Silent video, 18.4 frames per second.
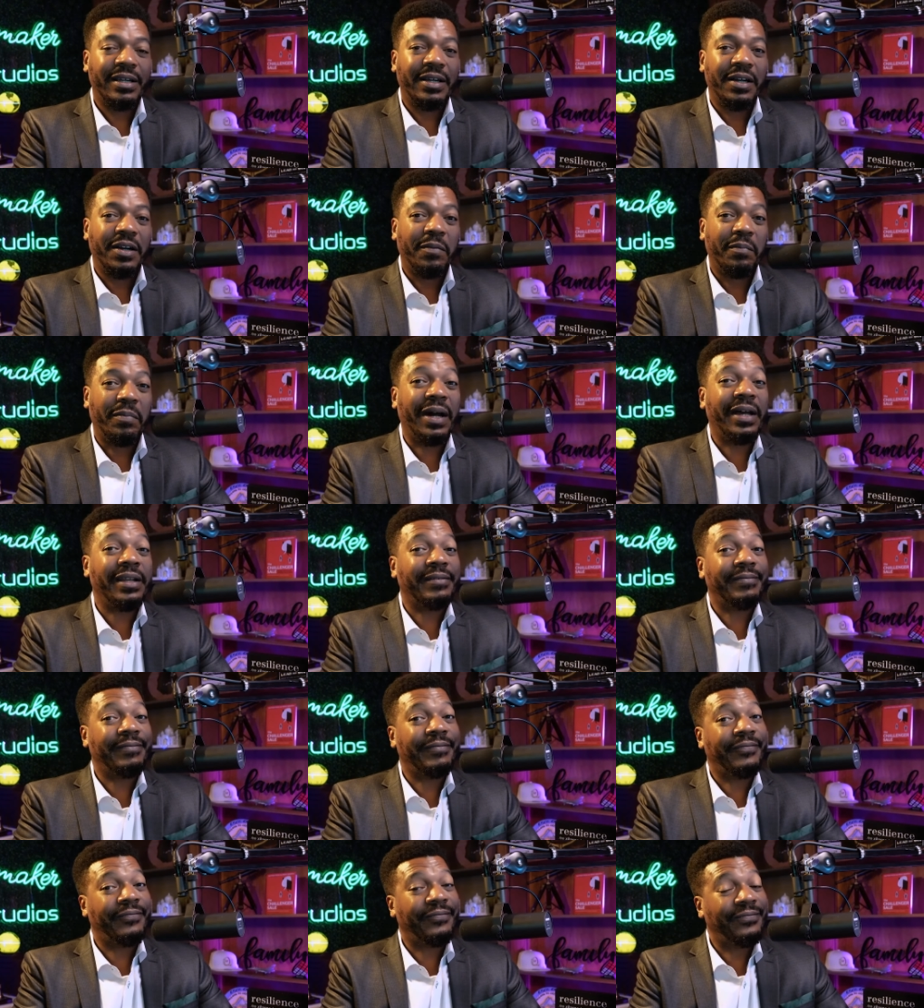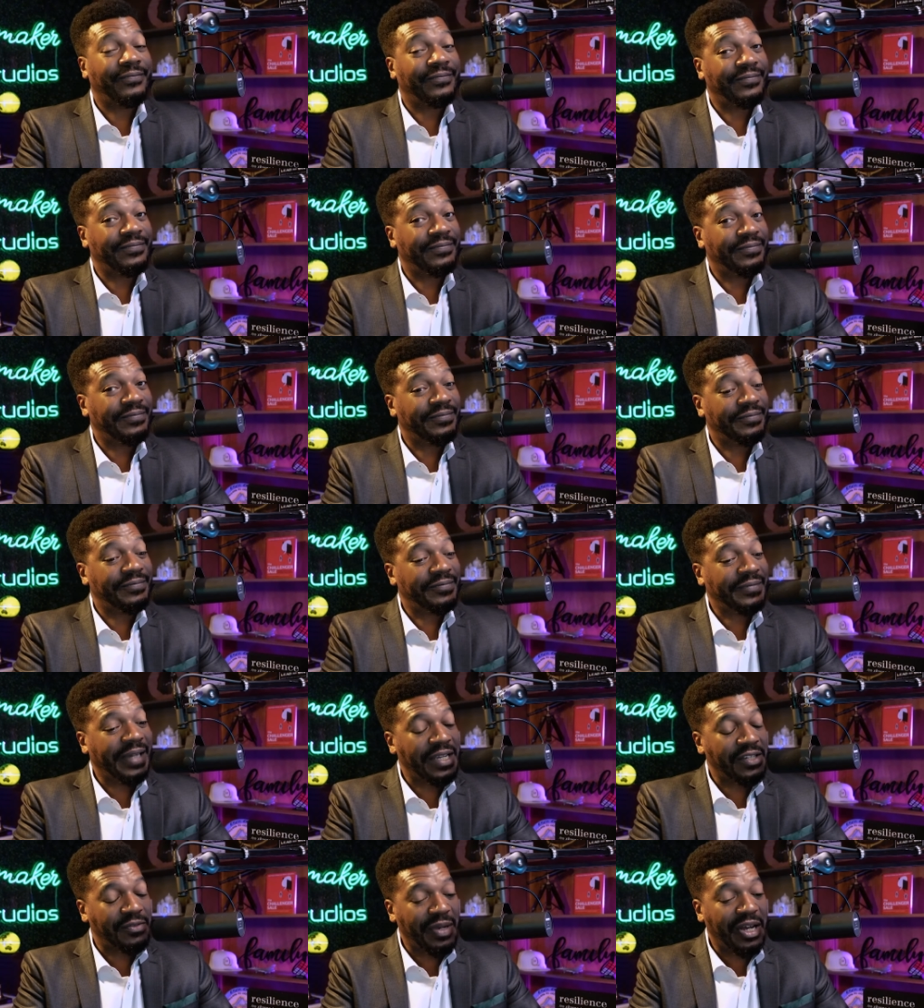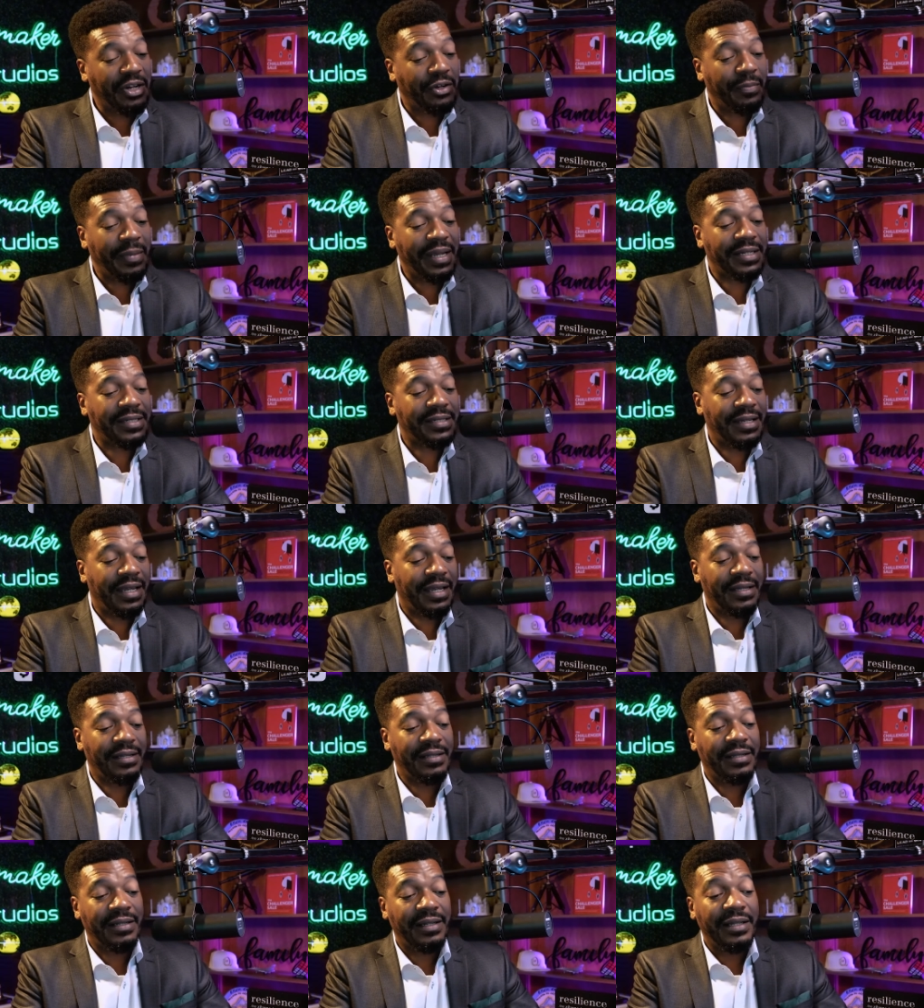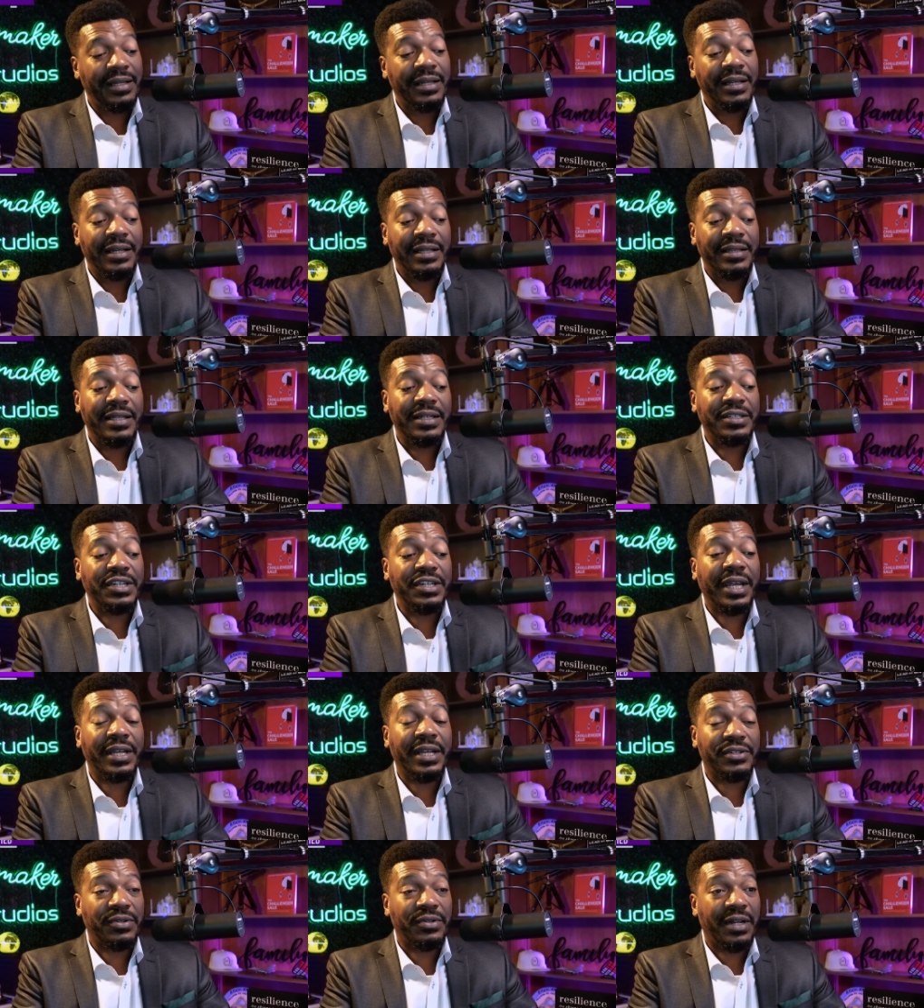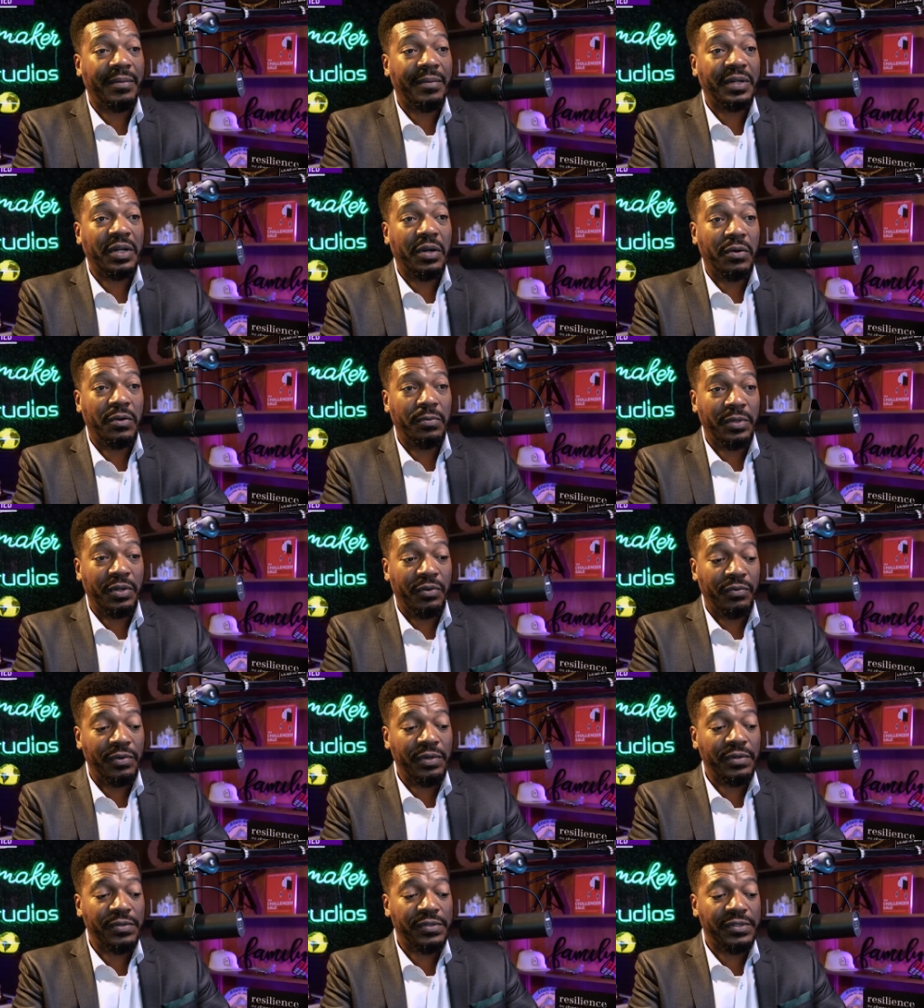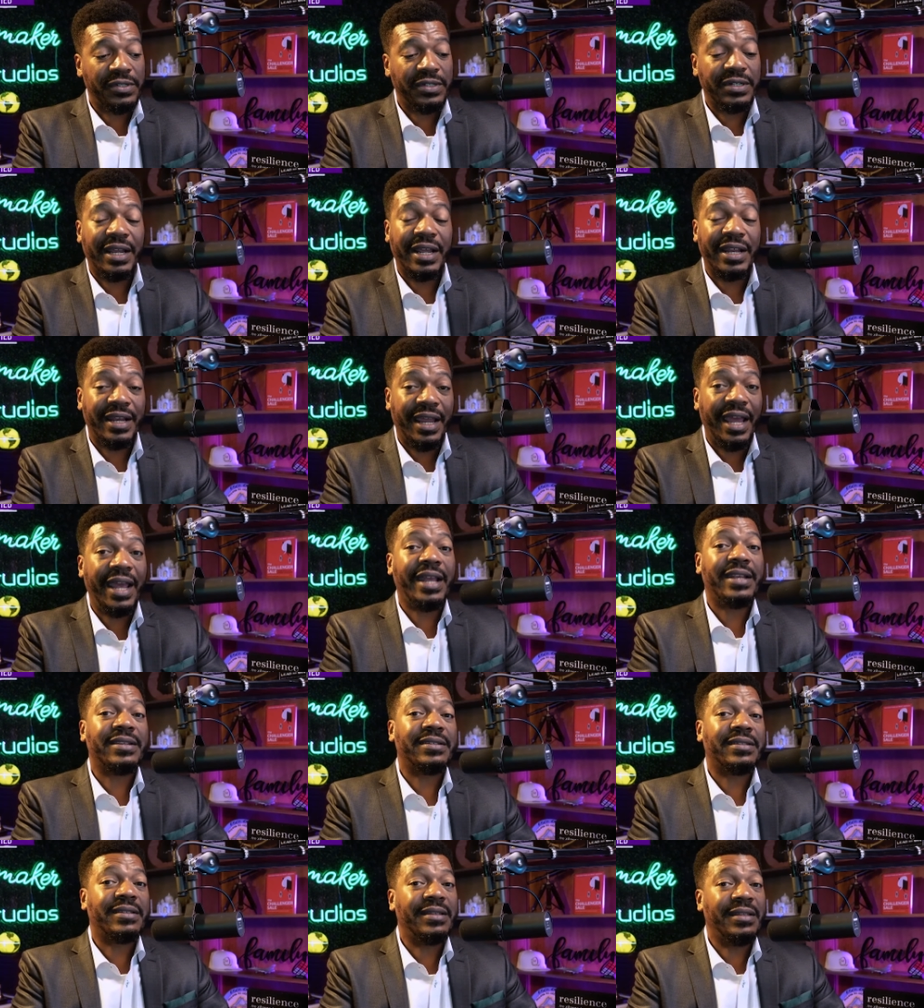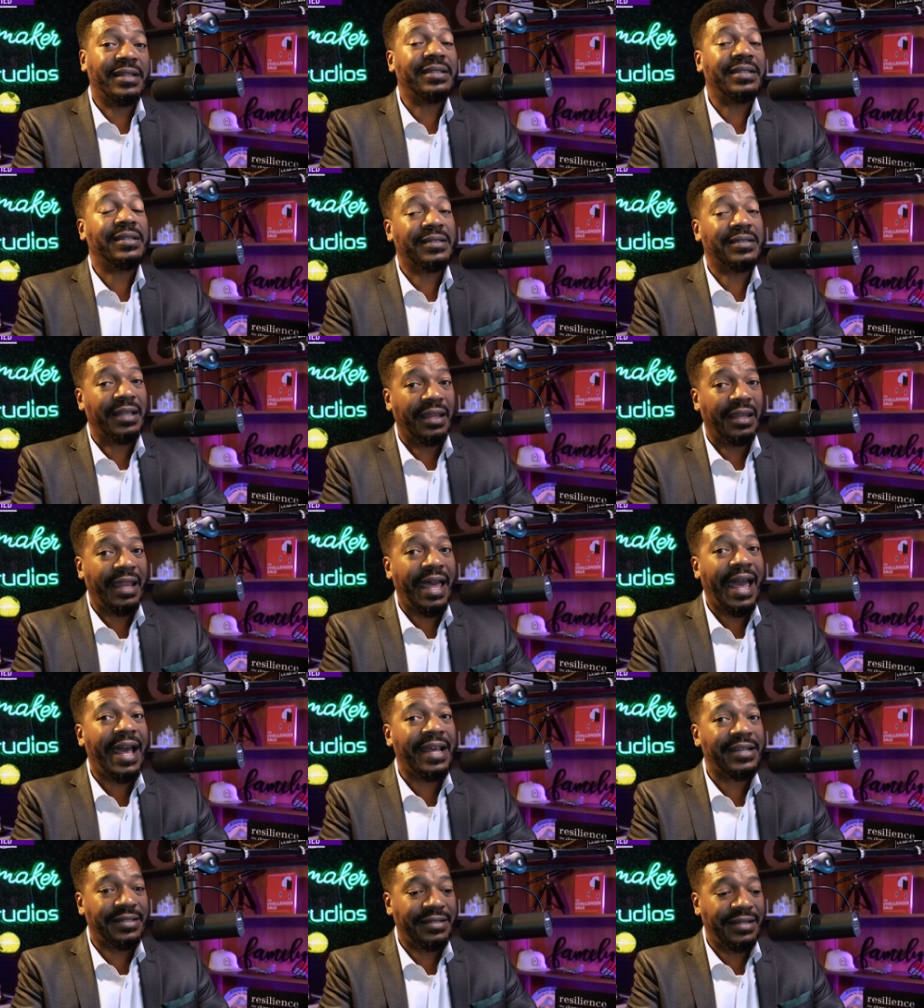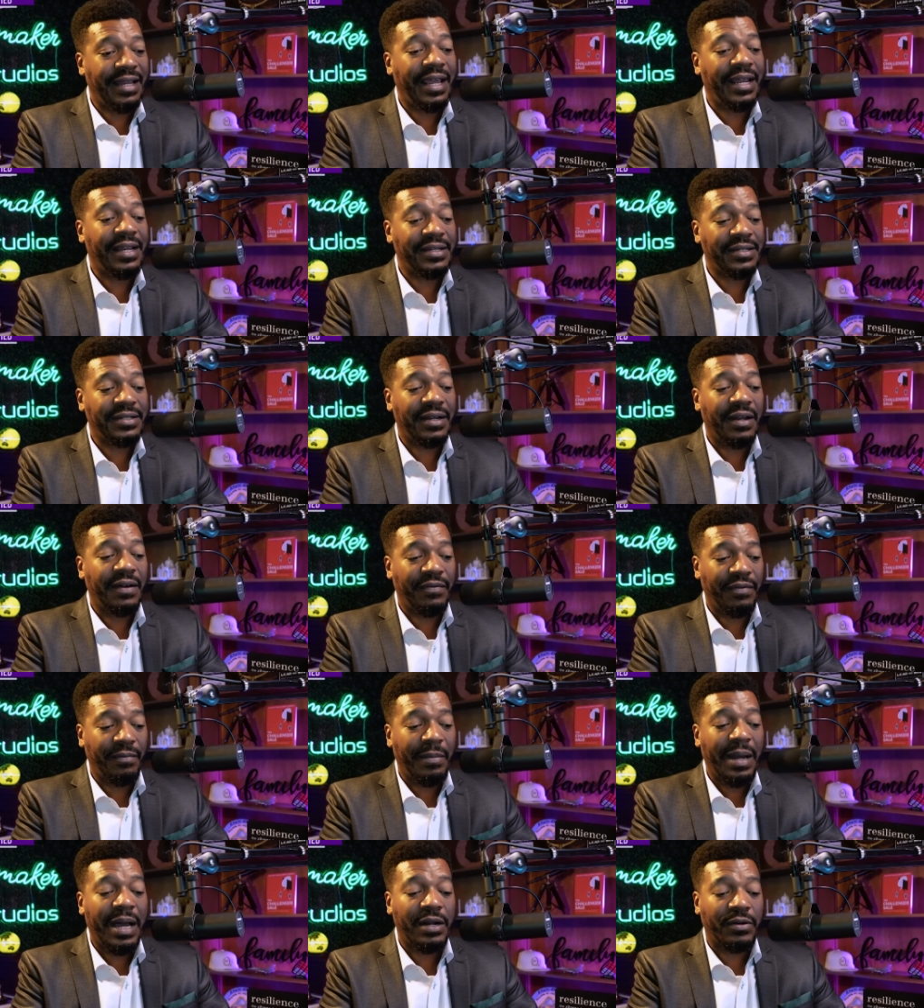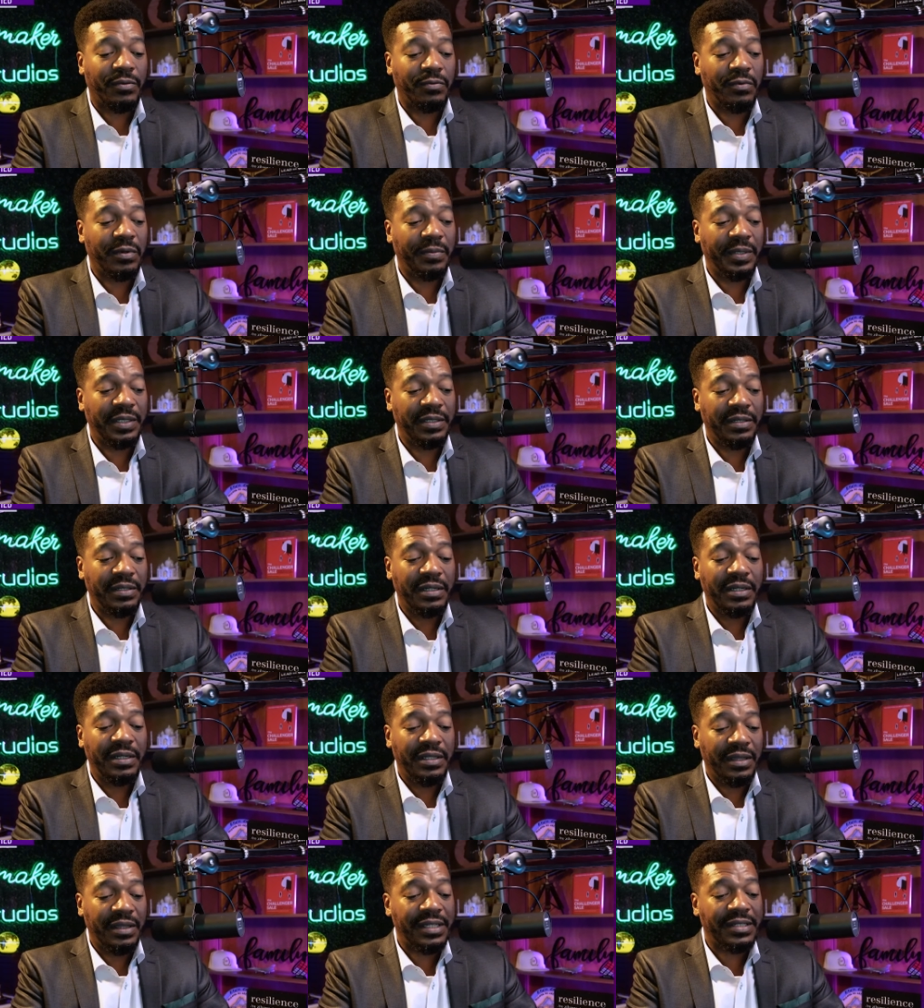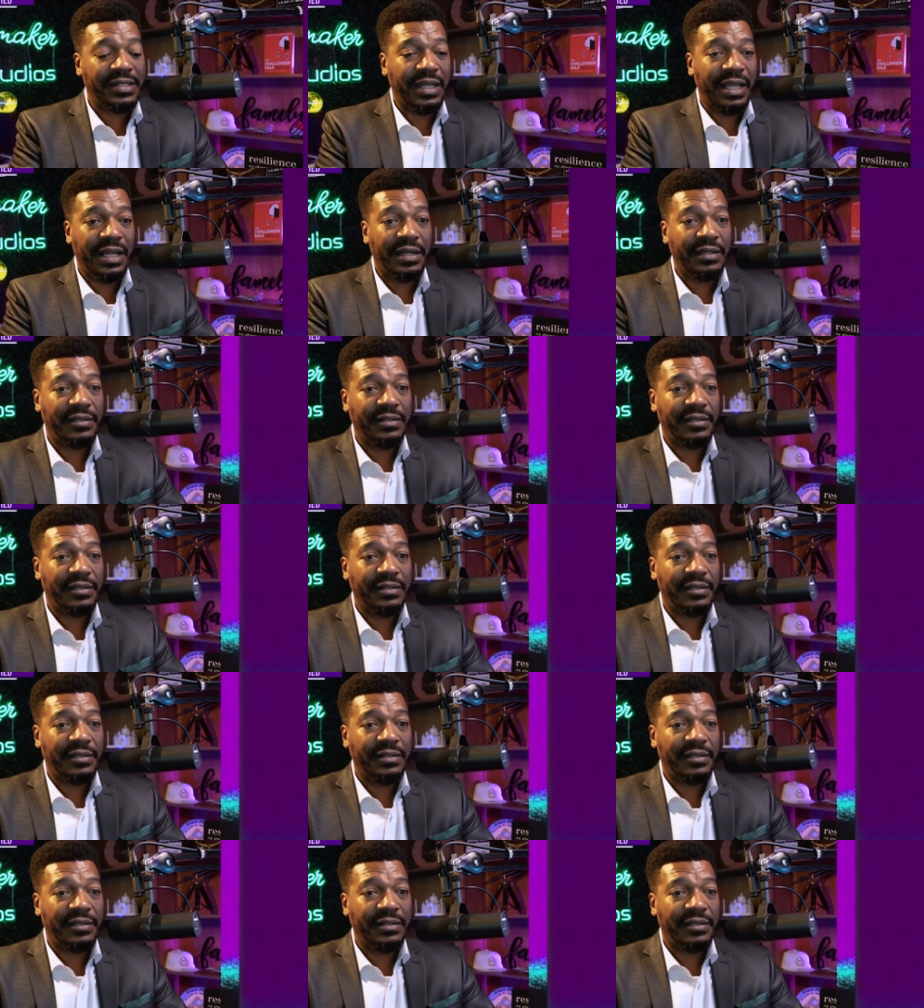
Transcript: But as Malcolm X said, the chickens are coming home to roost, and hence, this is the last days of the modern woman. Let's get it.